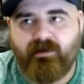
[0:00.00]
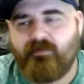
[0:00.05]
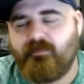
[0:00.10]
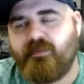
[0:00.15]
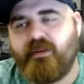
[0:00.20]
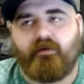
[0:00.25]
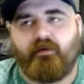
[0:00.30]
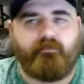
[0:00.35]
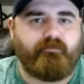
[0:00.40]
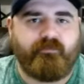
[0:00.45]

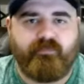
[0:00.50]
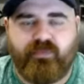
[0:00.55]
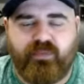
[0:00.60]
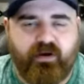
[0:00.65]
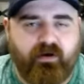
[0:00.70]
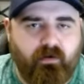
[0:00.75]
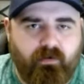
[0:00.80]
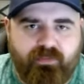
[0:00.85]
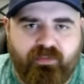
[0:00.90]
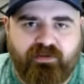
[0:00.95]
There,
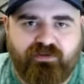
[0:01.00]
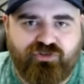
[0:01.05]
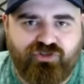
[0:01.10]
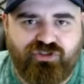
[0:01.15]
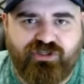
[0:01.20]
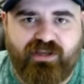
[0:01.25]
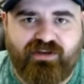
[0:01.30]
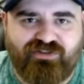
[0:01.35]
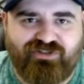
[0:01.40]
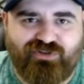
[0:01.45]
there are things
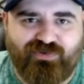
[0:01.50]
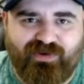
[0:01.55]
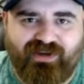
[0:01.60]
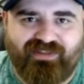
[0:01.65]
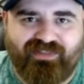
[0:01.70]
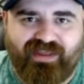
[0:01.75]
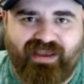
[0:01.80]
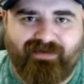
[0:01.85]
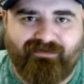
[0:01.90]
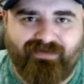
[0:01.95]
Chet is doing
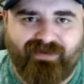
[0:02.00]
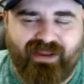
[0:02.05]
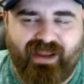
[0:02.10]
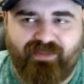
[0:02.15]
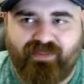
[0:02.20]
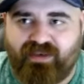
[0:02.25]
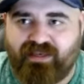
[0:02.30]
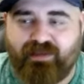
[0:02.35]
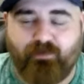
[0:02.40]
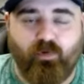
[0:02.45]
in the NBA
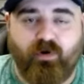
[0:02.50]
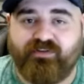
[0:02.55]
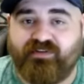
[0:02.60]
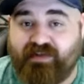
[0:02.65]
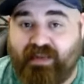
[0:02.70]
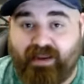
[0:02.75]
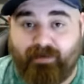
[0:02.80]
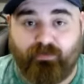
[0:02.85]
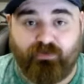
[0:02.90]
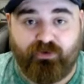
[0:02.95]
that he
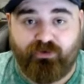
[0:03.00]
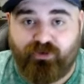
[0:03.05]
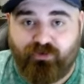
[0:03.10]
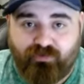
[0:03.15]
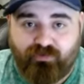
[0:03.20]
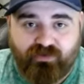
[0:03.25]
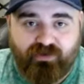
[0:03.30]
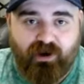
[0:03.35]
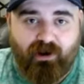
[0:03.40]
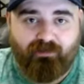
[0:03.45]
wasn't able to do
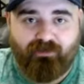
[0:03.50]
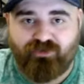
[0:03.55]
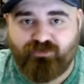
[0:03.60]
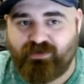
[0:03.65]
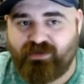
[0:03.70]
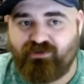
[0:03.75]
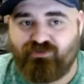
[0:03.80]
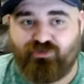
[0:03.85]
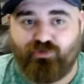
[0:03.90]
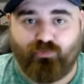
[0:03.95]
in college
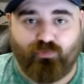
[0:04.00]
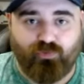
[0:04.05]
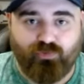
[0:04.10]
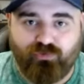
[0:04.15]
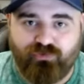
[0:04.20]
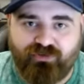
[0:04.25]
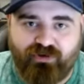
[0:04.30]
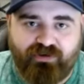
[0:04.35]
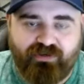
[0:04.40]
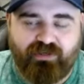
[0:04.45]
because the
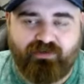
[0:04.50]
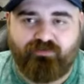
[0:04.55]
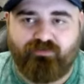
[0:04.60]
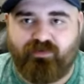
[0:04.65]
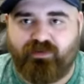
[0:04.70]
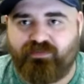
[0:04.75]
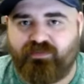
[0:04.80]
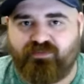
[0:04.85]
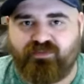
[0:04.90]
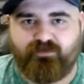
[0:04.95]
rules are
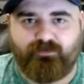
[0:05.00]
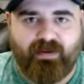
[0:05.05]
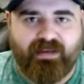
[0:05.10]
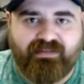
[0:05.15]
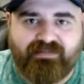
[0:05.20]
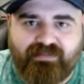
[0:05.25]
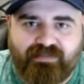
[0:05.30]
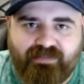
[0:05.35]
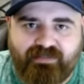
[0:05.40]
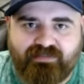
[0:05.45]
different, the
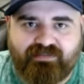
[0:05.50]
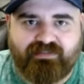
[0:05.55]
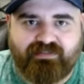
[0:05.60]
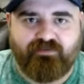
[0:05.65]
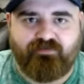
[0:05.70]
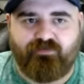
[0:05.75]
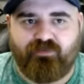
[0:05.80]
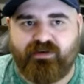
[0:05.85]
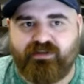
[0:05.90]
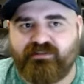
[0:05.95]
spacing is
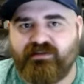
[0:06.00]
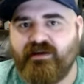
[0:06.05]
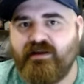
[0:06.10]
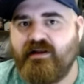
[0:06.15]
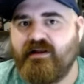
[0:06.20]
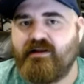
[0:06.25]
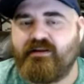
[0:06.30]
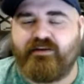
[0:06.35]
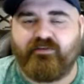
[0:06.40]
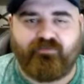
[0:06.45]
different,
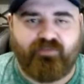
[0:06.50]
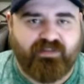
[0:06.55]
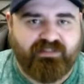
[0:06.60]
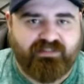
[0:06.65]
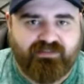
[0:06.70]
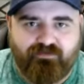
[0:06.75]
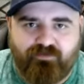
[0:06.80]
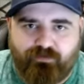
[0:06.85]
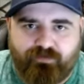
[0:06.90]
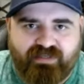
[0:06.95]

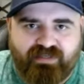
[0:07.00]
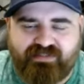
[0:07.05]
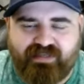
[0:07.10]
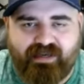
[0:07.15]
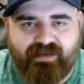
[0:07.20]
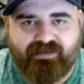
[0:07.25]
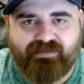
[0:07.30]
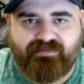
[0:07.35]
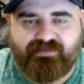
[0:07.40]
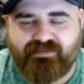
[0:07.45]
defensive three
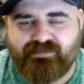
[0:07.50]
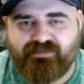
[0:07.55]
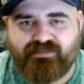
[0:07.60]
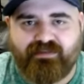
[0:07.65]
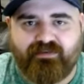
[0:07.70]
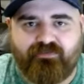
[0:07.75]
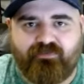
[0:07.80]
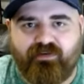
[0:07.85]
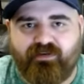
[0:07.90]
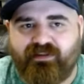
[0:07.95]
seconds is
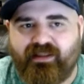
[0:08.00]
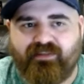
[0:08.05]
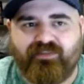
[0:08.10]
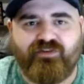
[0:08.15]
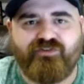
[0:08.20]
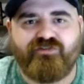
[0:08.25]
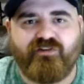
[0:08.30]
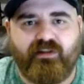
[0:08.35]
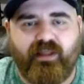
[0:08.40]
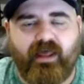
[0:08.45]
different. Like
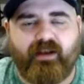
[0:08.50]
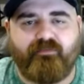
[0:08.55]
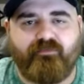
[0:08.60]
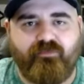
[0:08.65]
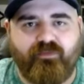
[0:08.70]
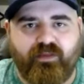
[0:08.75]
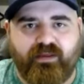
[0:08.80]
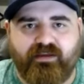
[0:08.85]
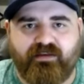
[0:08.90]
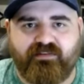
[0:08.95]
there's a lot of
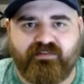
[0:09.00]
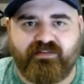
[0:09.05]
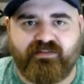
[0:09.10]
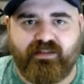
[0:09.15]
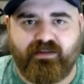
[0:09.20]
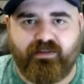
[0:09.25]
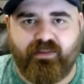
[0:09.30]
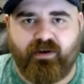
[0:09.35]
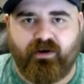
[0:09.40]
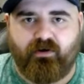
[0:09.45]
things
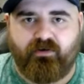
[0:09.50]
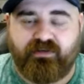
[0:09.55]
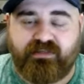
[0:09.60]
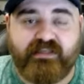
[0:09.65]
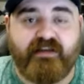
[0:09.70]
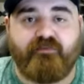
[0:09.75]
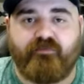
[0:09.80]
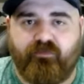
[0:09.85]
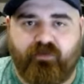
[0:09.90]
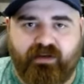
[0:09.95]
that that are
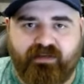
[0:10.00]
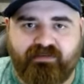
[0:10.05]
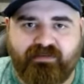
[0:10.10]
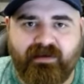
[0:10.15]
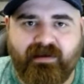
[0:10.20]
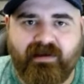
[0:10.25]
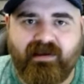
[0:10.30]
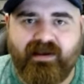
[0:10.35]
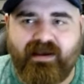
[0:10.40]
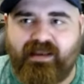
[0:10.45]
different,
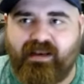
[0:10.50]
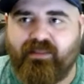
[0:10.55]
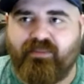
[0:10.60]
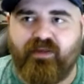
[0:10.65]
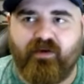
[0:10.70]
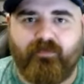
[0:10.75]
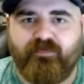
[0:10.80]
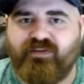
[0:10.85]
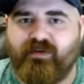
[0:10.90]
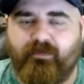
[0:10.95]
and I
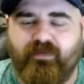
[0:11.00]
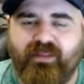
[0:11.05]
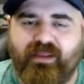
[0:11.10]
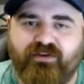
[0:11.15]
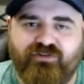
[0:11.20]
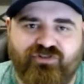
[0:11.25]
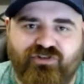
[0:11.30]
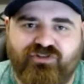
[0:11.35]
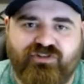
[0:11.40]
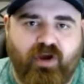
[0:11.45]
think some of that
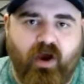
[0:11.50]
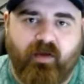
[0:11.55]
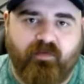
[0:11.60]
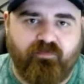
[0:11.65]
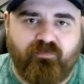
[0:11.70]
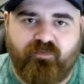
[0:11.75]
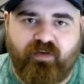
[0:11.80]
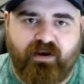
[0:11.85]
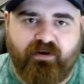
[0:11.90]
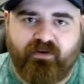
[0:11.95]
is just
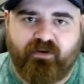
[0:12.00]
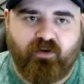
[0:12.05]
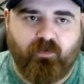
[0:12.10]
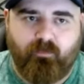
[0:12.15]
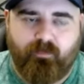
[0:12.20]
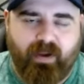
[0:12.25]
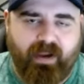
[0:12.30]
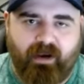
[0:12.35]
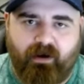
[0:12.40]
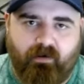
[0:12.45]
unfair to
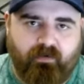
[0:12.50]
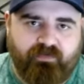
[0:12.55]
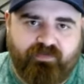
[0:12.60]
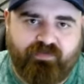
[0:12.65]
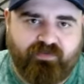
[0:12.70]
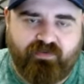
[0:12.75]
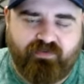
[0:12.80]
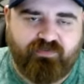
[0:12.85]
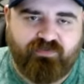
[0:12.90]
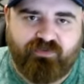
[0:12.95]
compare. It's
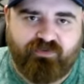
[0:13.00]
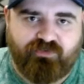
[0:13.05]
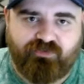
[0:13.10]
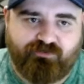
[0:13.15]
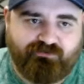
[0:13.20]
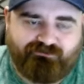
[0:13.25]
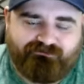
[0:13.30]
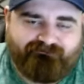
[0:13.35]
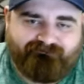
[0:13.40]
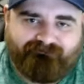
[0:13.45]
it's
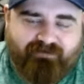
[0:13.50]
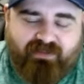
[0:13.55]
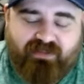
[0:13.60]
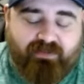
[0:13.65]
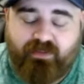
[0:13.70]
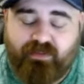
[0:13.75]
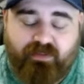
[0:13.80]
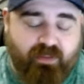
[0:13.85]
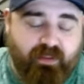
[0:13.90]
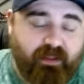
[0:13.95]
just
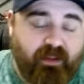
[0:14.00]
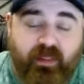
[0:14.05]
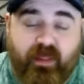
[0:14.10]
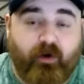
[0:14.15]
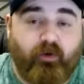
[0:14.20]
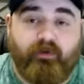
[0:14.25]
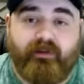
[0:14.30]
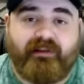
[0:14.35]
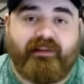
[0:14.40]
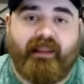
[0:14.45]
they, they
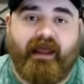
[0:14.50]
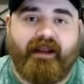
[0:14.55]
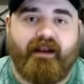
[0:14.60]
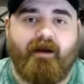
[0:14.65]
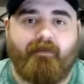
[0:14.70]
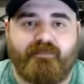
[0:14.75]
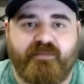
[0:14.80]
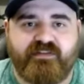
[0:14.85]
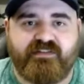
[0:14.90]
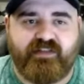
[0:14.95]
don't really line
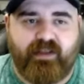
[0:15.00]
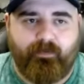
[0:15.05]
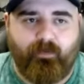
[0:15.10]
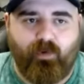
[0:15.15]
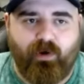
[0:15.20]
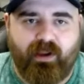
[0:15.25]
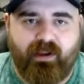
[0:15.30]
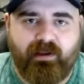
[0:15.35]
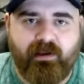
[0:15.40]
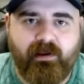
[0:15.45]
up the same
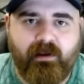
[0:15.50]
way.